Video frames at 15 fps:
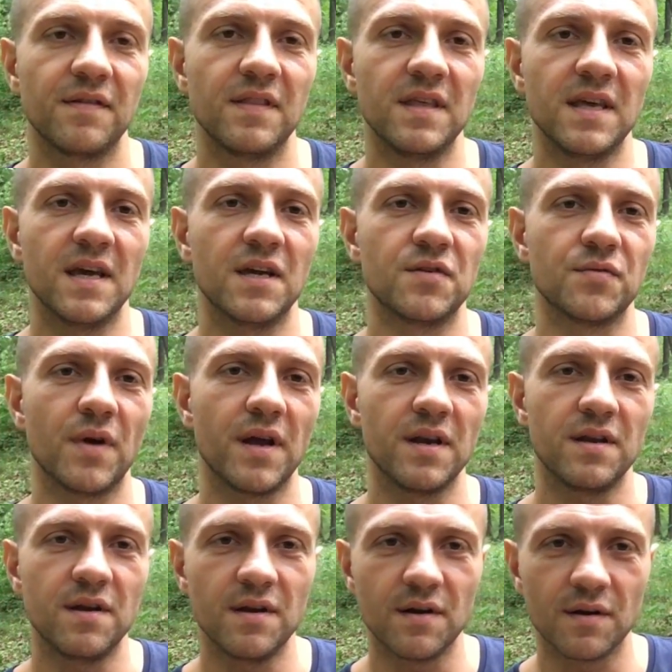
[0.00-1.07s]
the edge right
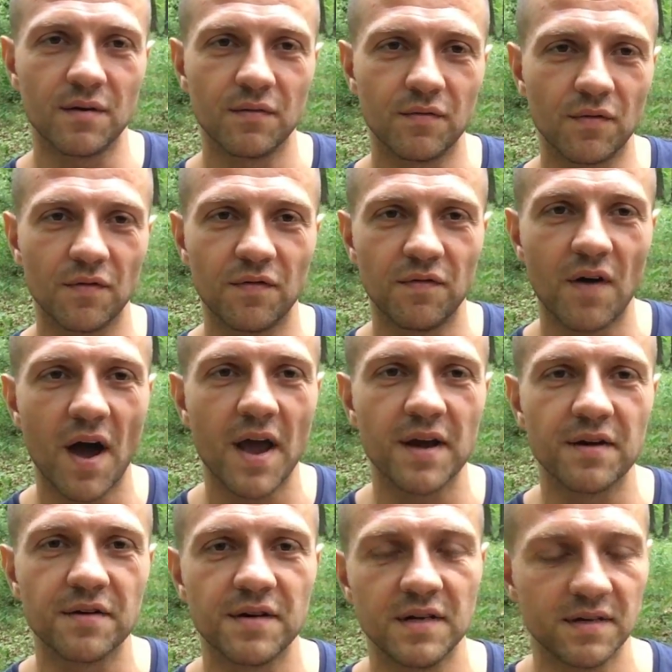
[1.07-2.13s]
here for
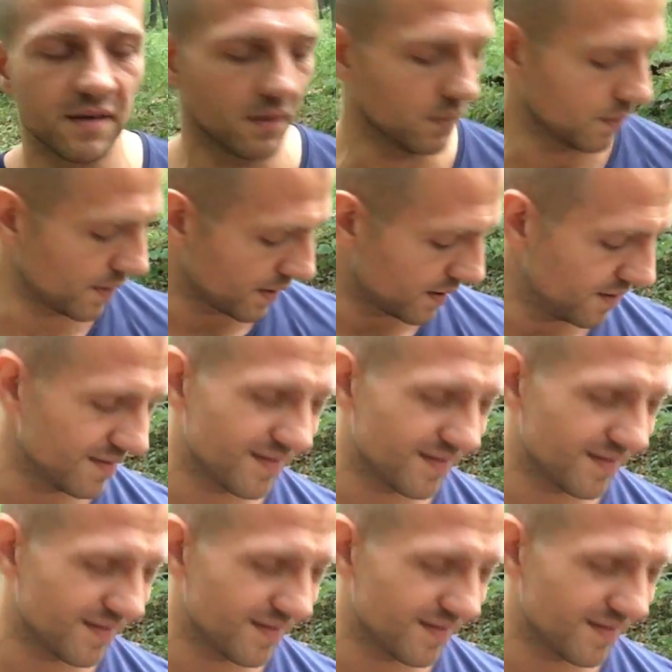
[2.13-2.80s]
finer detail work.